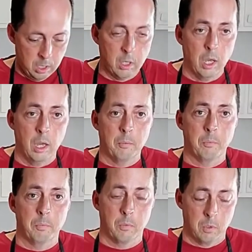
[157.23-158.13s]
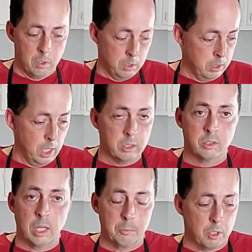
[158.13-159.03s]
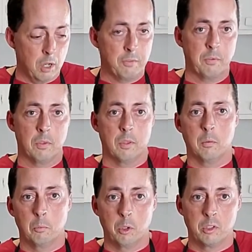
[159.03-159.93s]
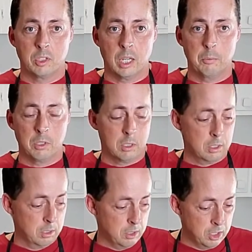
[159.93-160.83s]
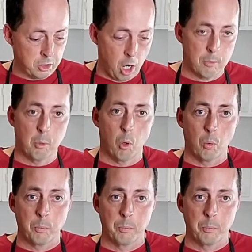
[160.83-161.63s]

And take the stems off, put the stems in the discard bowl.